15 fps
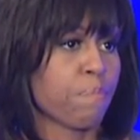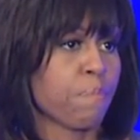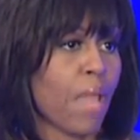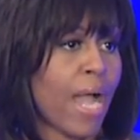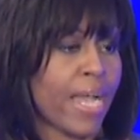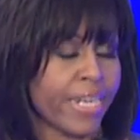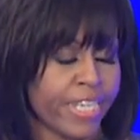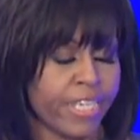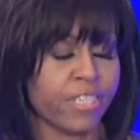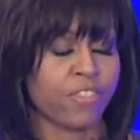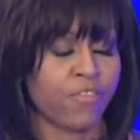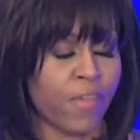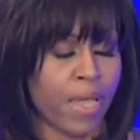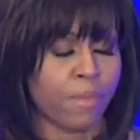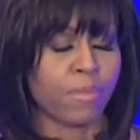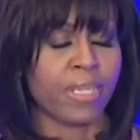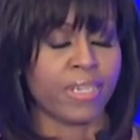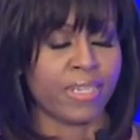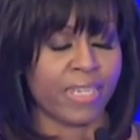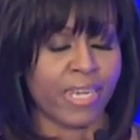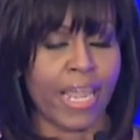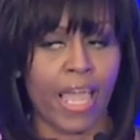Hydea's family
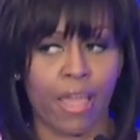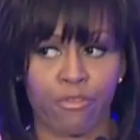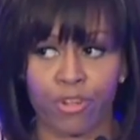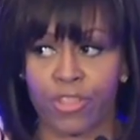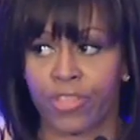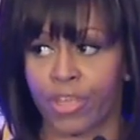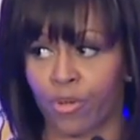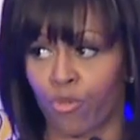did everything